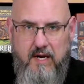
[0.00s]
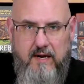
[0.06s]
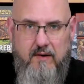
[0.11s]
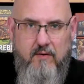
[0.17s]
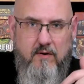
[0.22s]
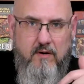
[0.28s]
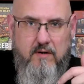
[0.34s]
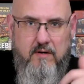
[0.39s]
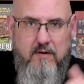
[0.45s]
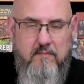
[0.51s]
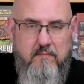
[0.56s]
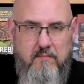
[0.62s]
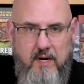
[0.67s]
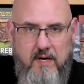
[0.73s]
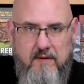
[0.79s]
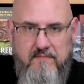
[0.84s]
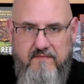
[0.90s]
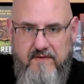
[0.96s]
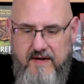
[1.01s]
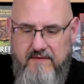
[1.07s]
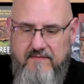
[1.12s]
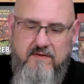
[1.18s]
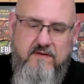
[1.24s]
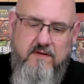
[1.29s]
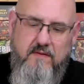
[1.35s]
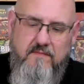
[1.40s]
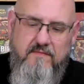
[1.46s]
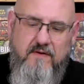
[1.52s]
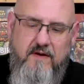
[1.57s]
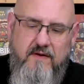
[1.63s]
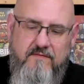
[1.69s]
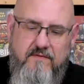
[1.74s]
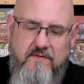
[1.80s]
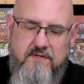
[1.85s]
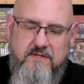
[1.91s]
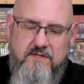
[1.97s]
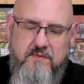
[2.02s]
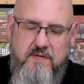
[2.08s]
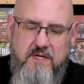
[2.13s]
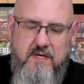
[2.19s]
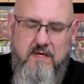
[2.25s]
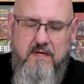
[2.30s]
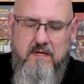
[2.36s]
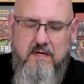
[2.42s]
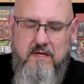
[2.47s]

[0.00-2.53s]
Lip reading: our bottom 5 and top 5 for this week.